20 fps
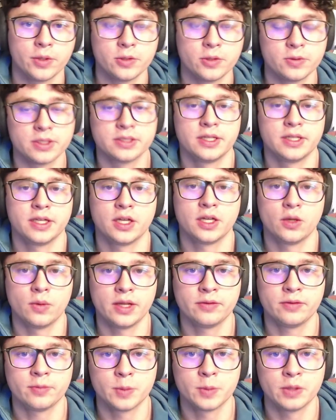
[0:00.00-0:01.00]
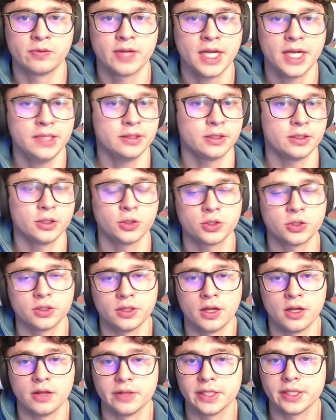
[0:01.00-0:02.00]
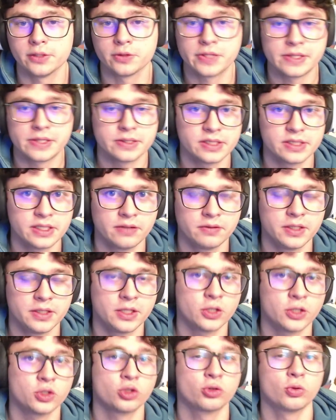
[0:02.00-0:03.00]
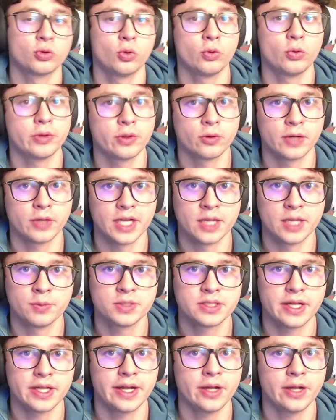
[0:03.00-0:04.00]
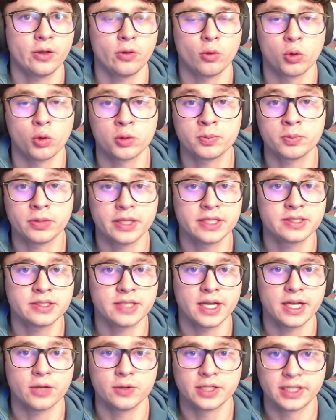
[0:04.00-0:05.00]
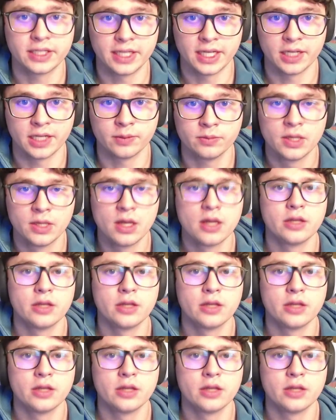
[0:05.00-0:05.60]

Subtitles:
to take away from the fact that you should not let your sensitivity control your aim style or play style in a game.